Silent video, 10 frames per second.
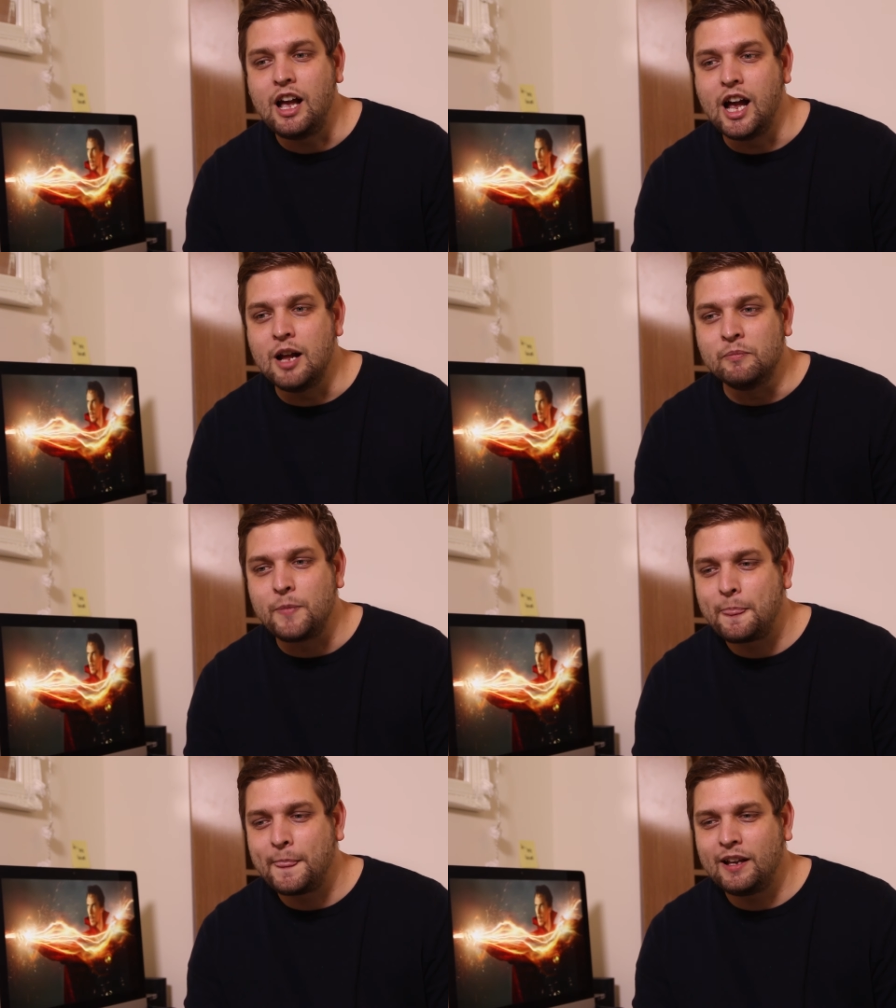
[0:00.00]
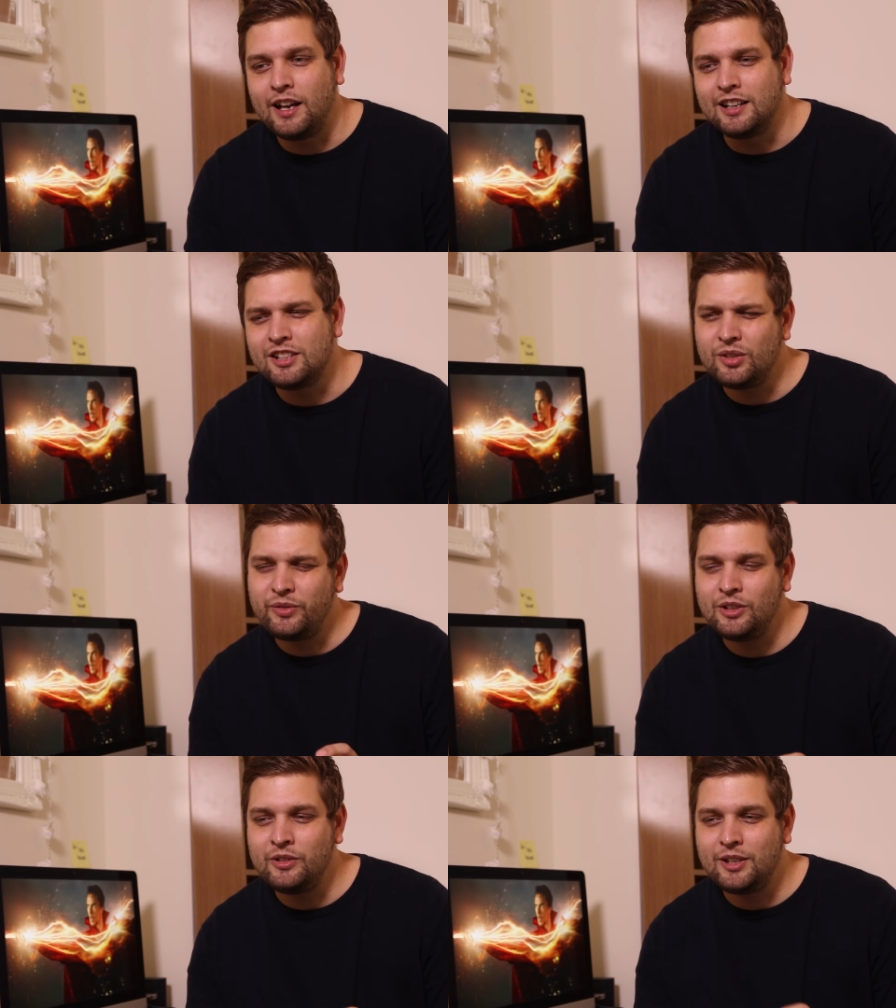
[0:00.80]
Um, and I just
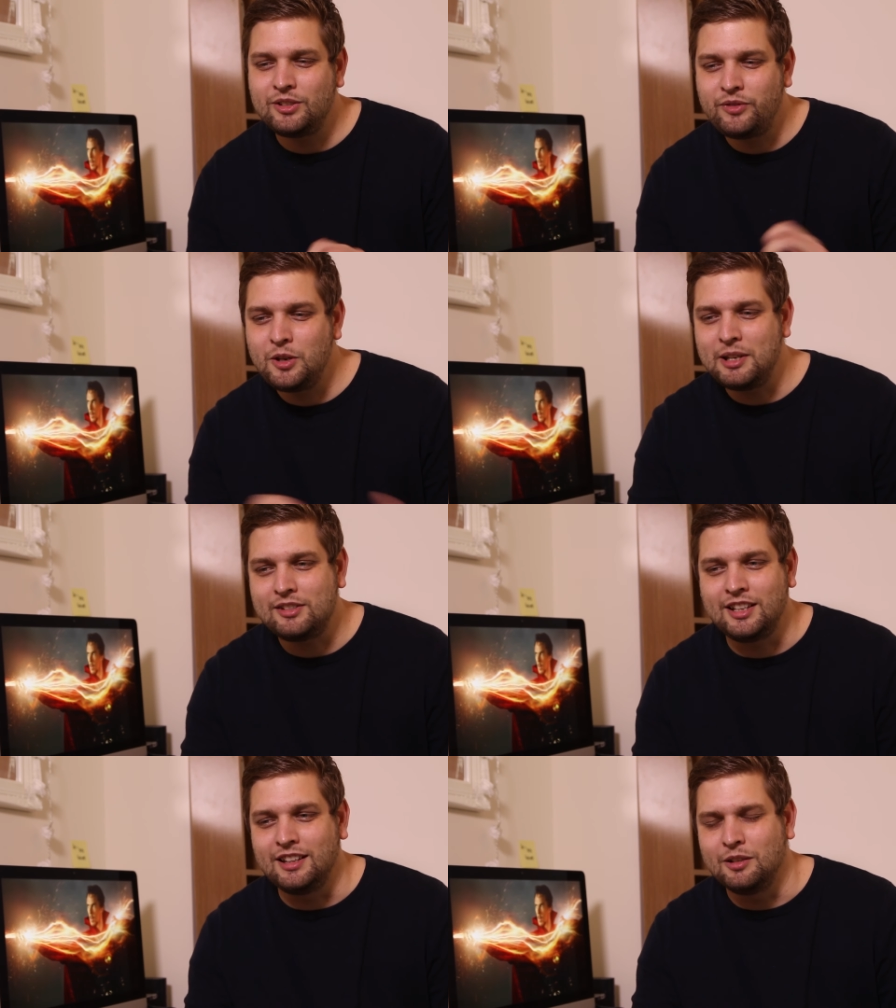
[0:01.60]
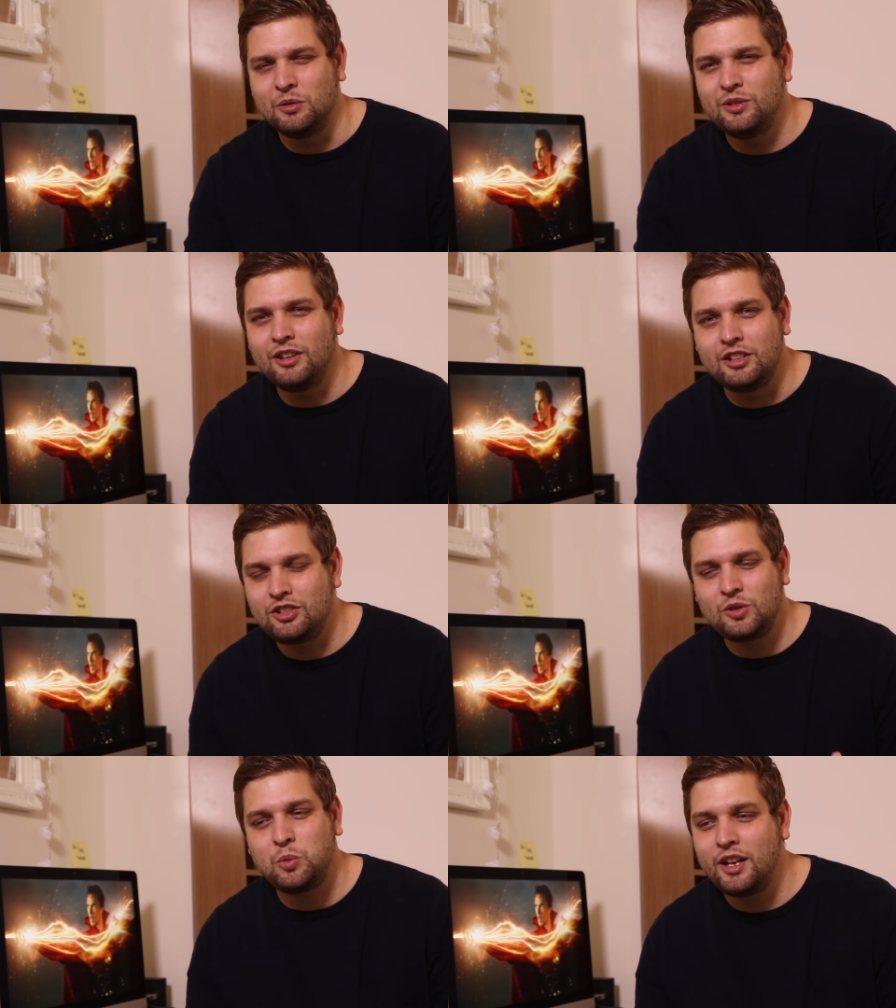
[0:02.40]
feel there's a few bits in it that, that
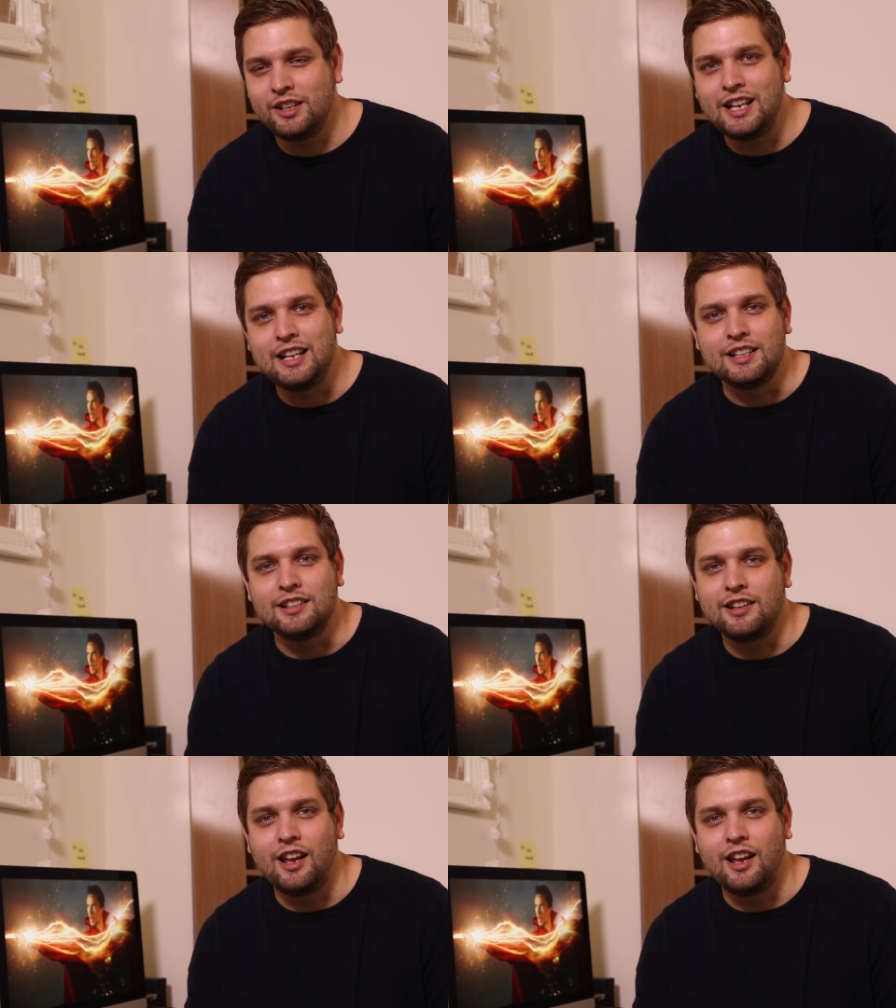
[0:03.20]
just weren't needed.